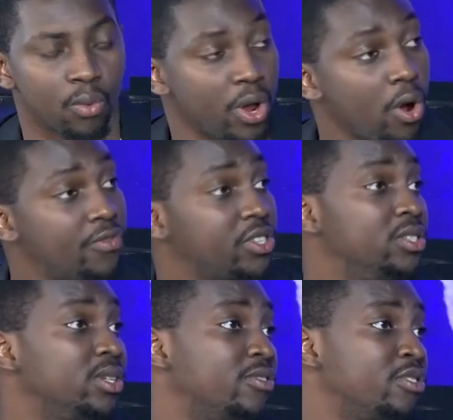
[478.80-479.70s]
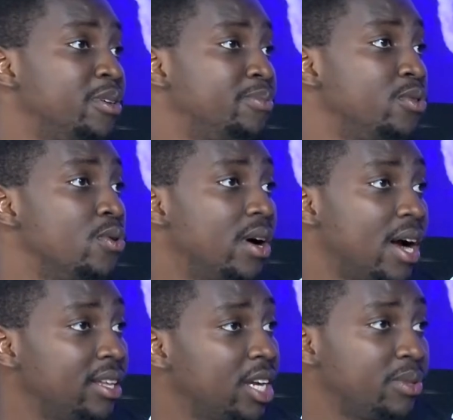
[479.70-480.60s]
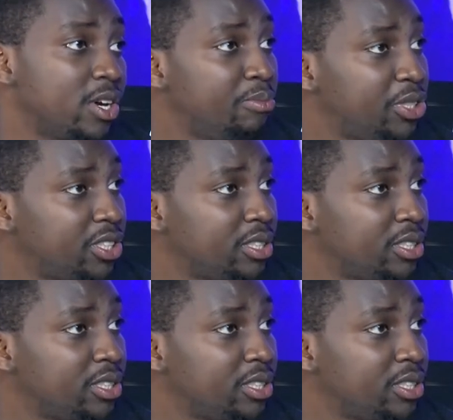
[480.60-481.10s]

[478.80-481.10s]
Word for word: we're obviously looking for people who are aligned with our mission,